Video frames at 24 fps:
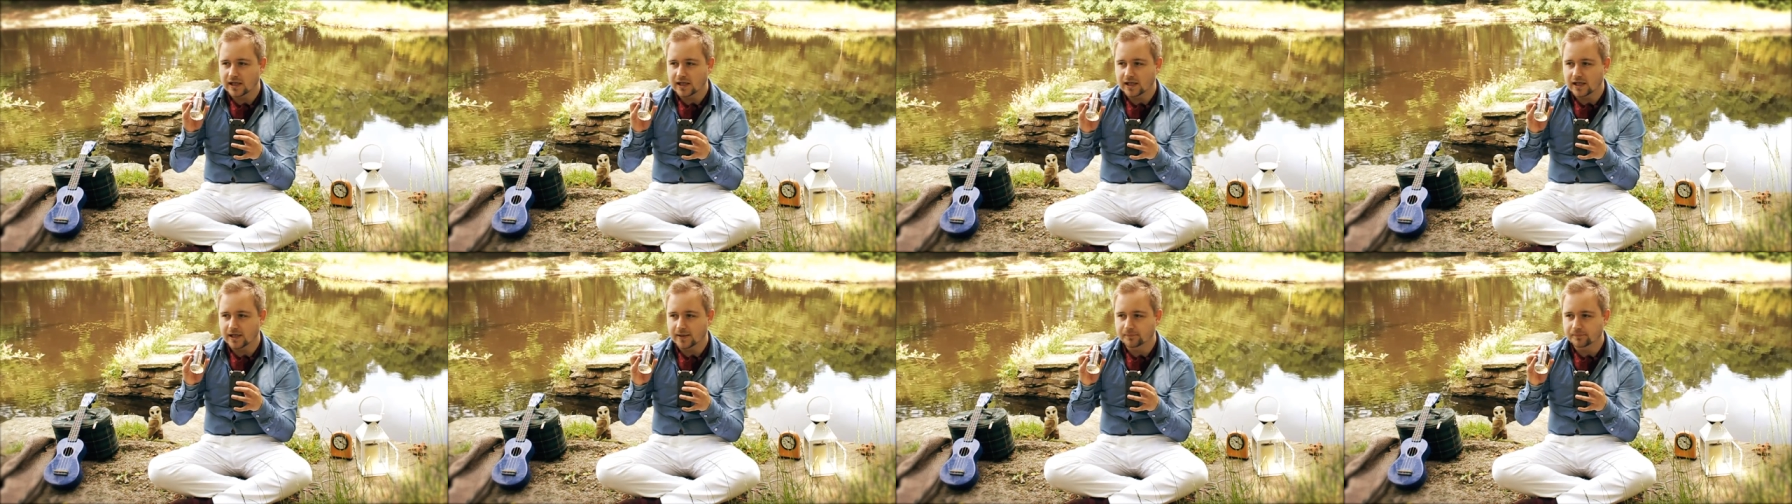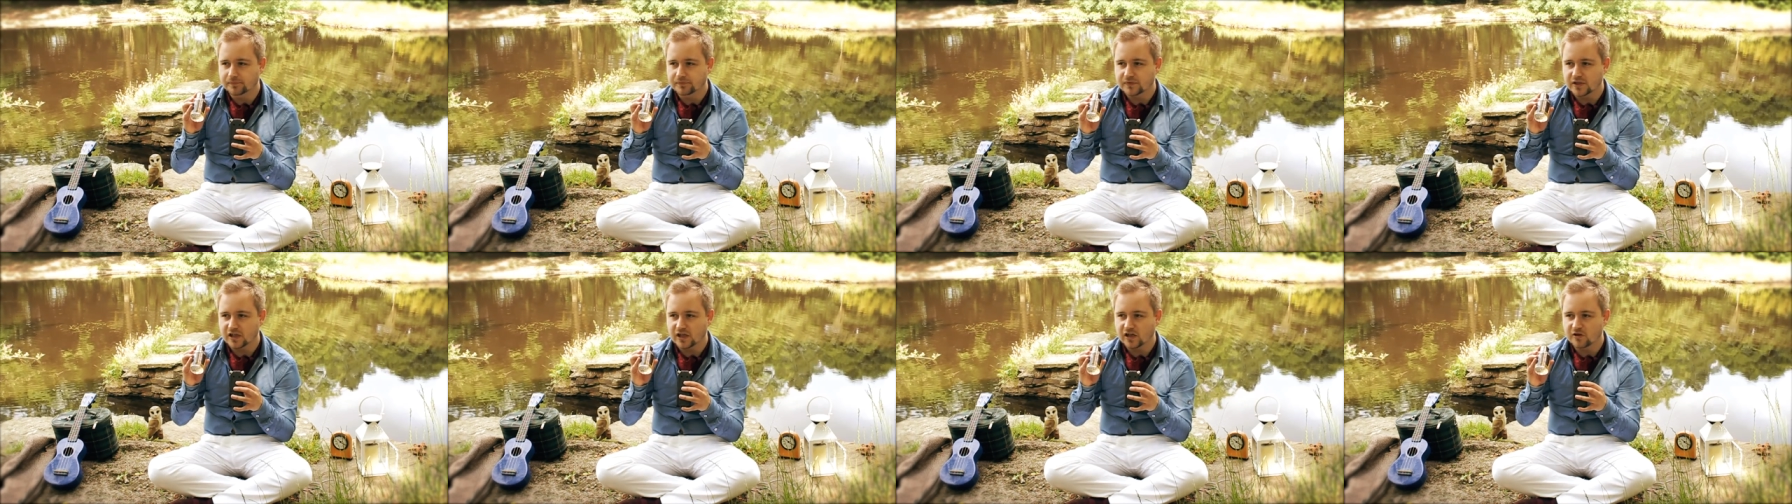
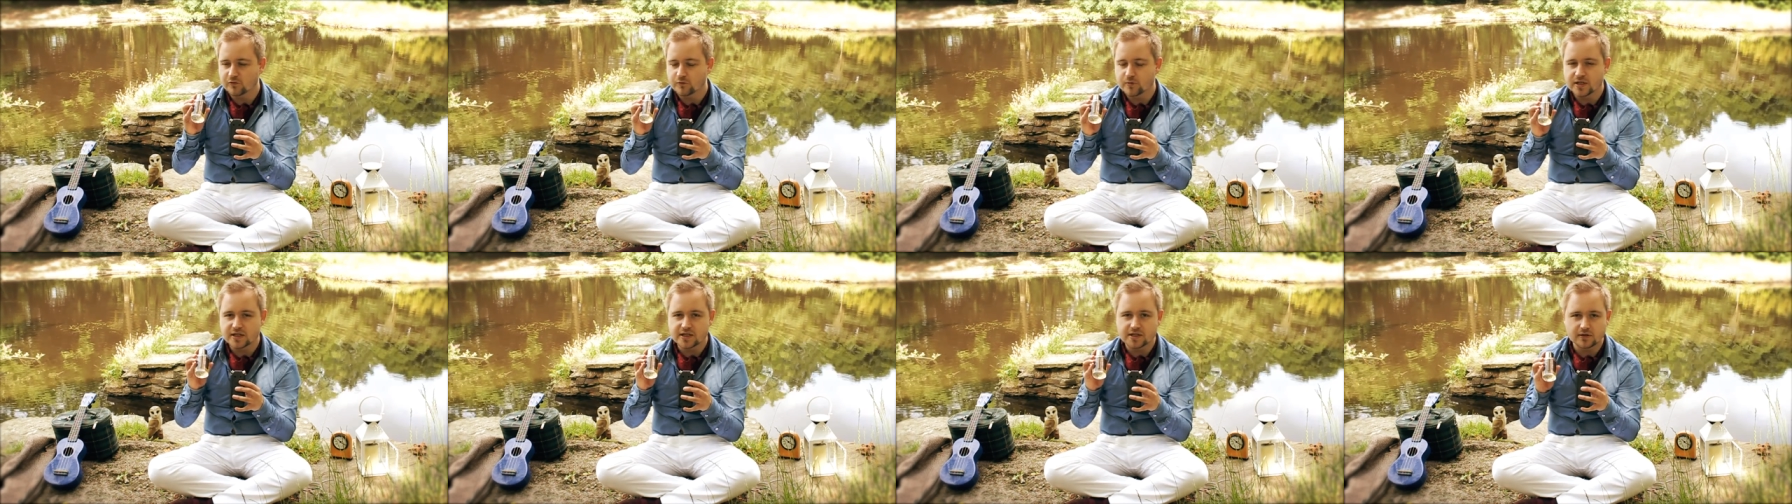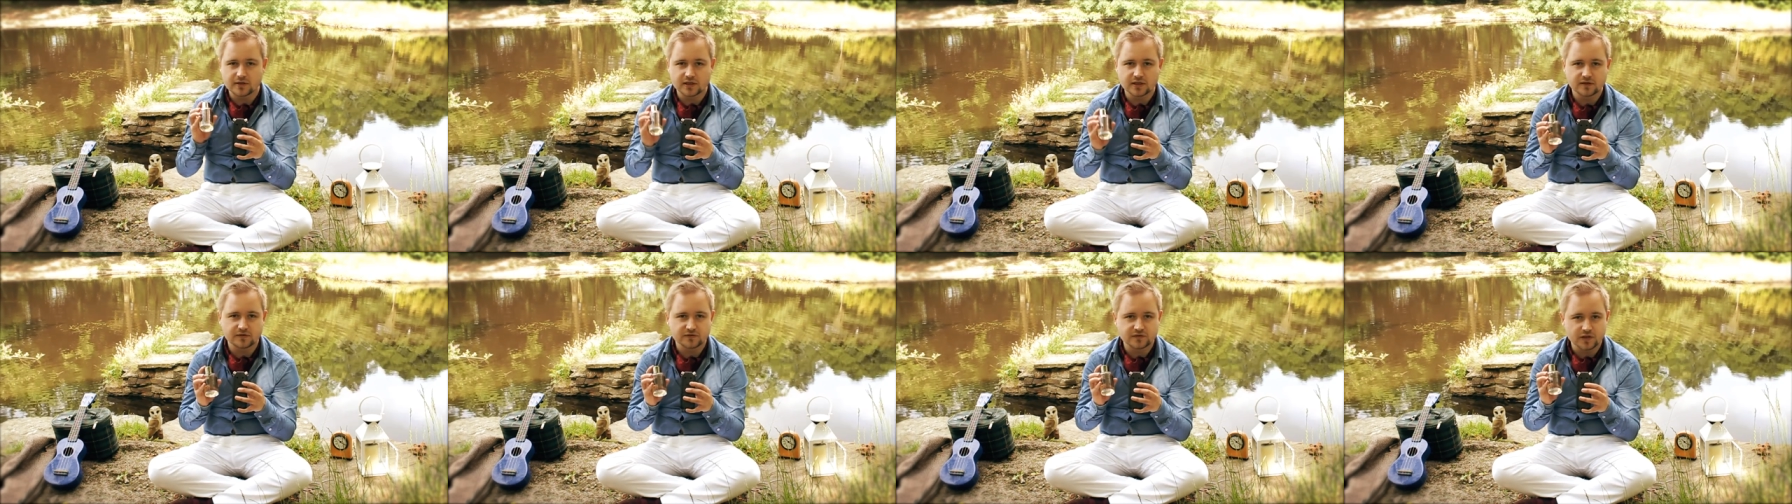Um, I've been
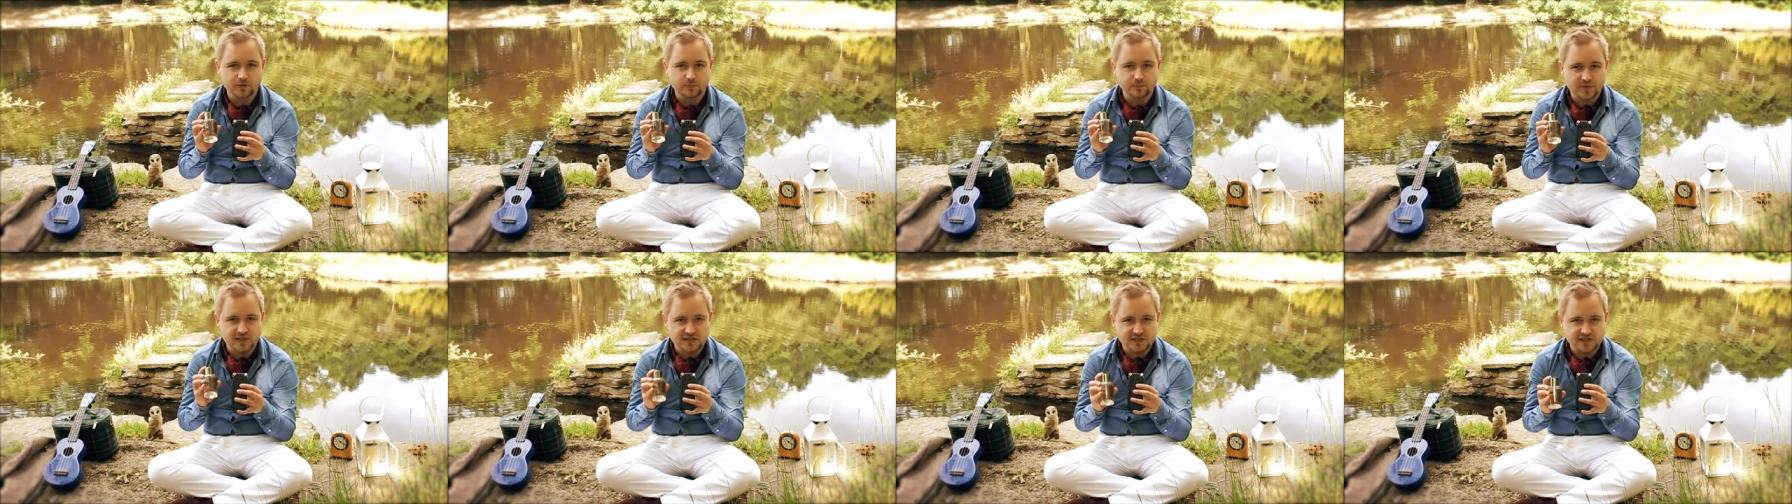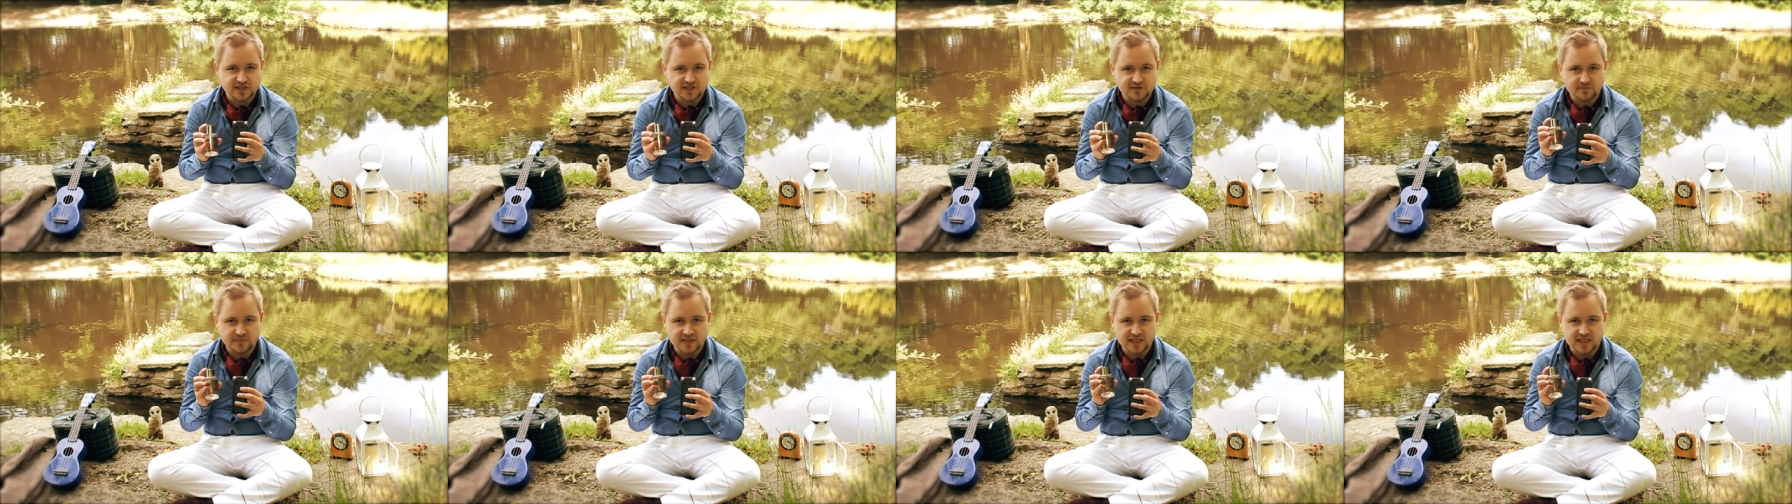doing a few
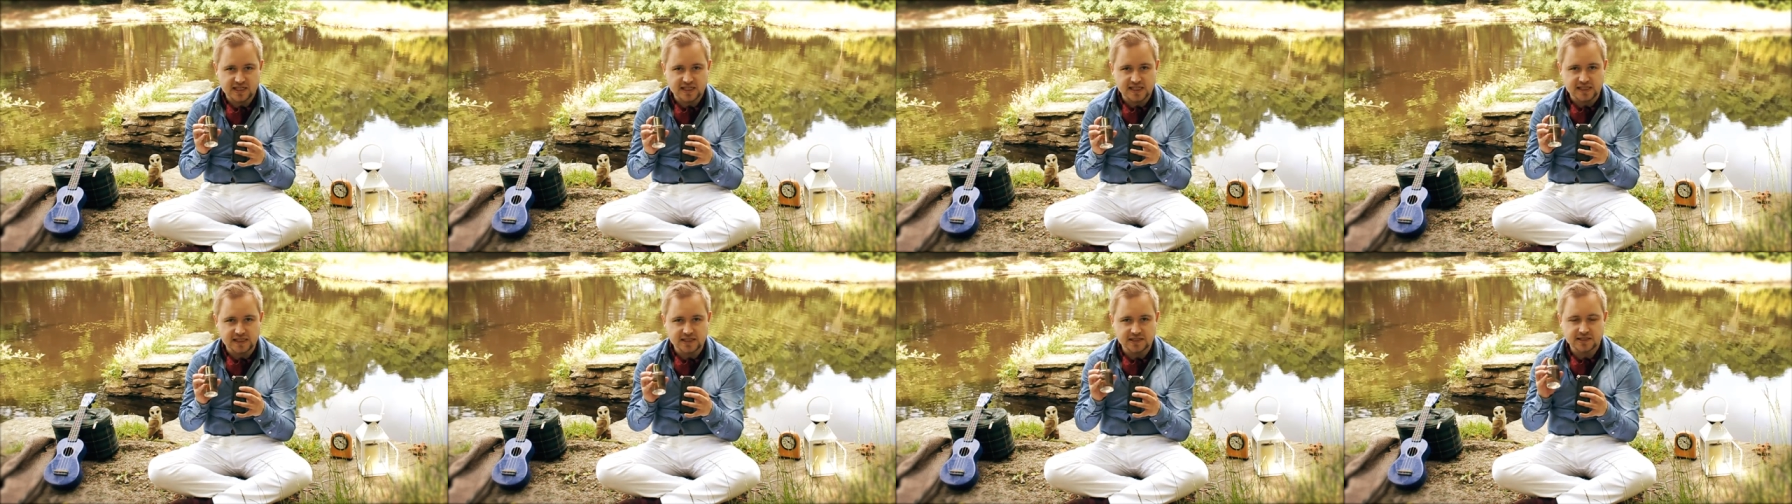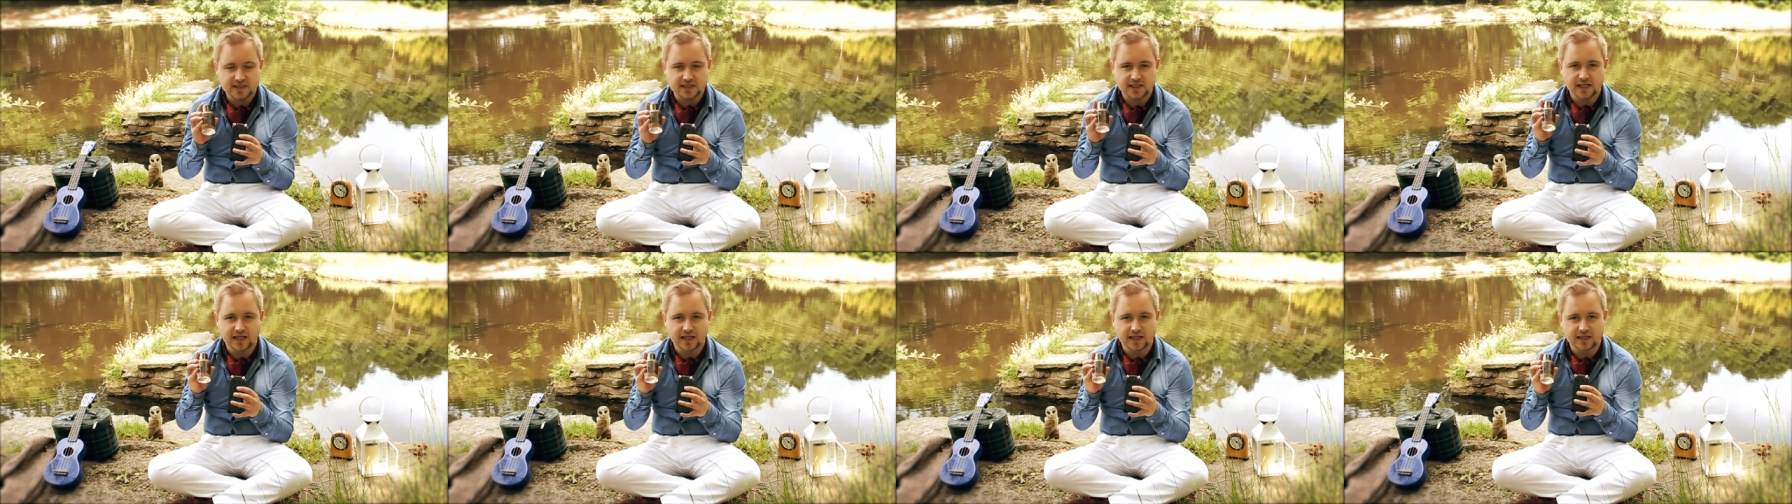business
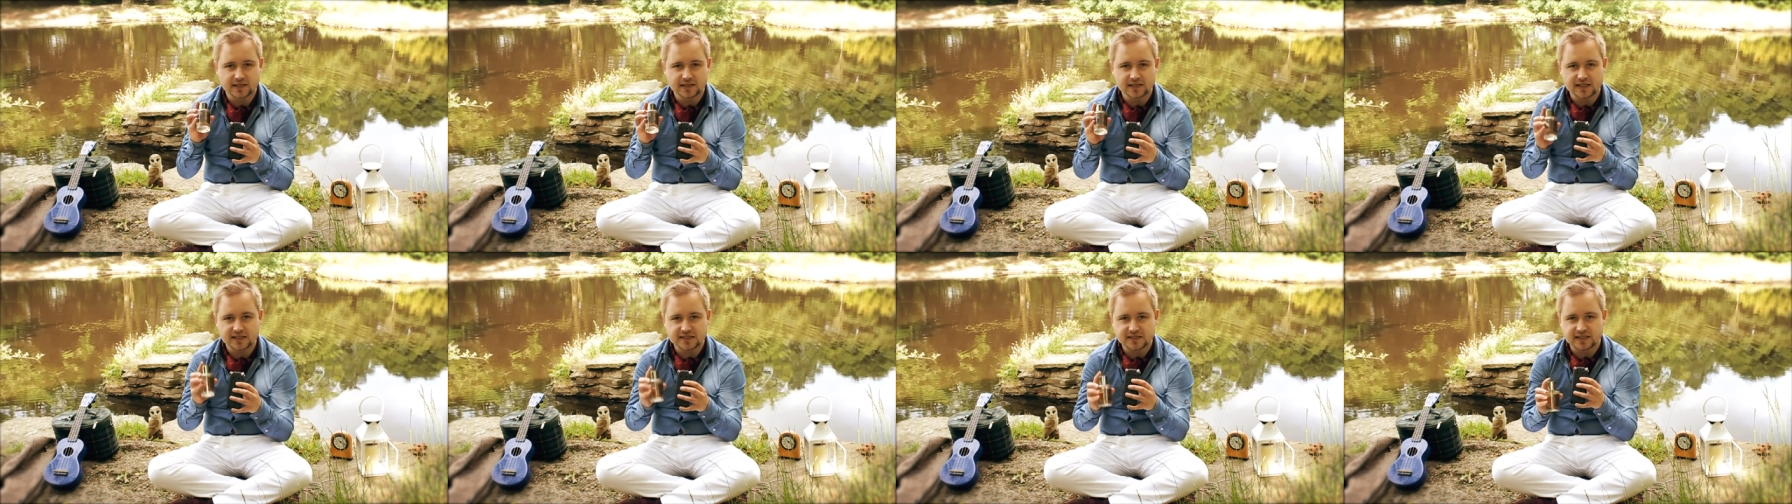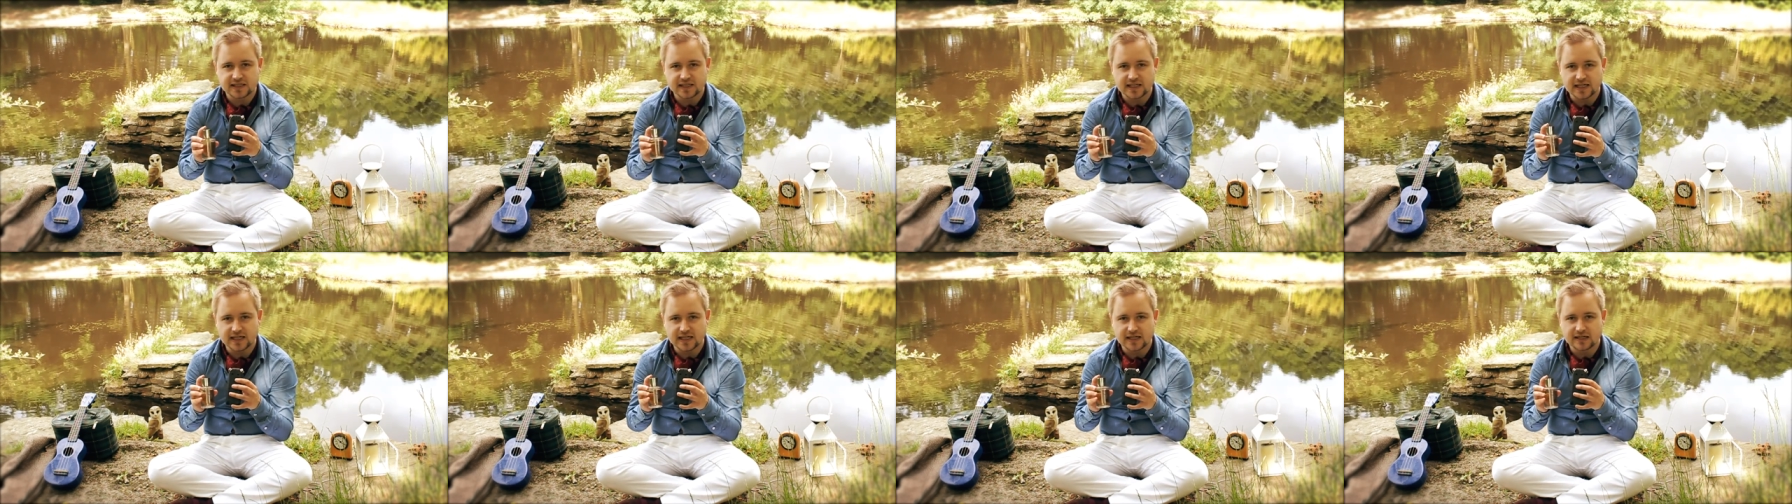meetings uh,
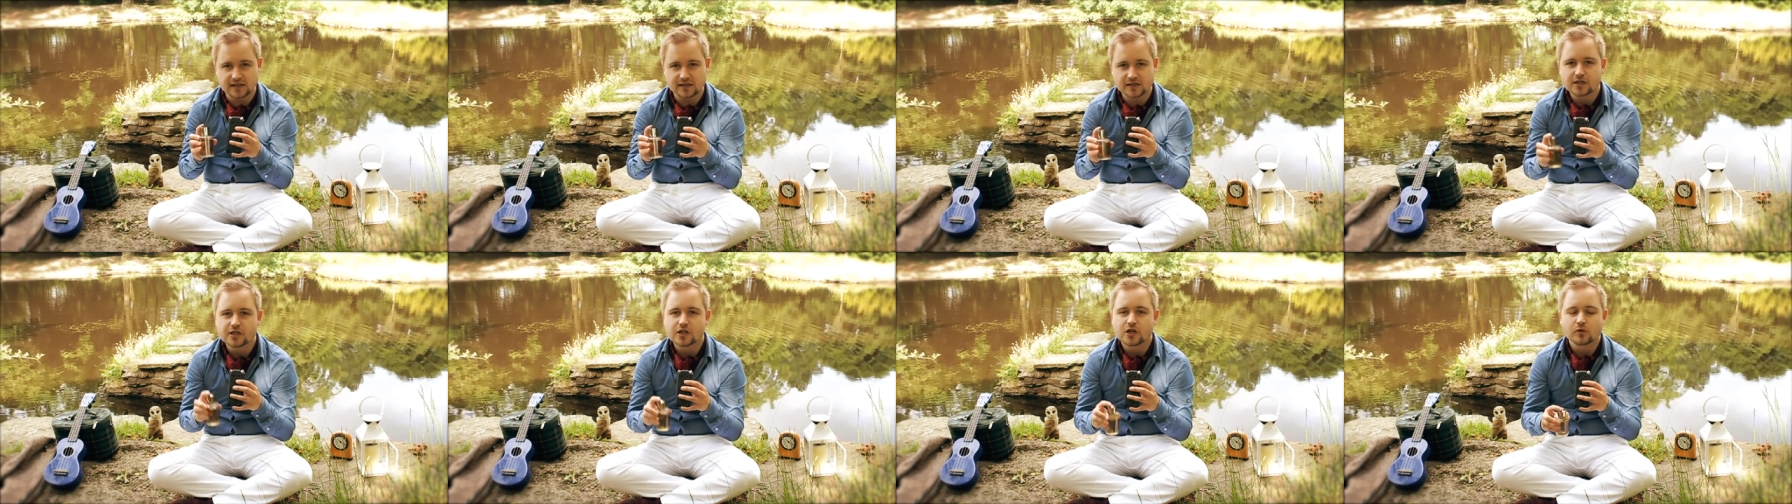this year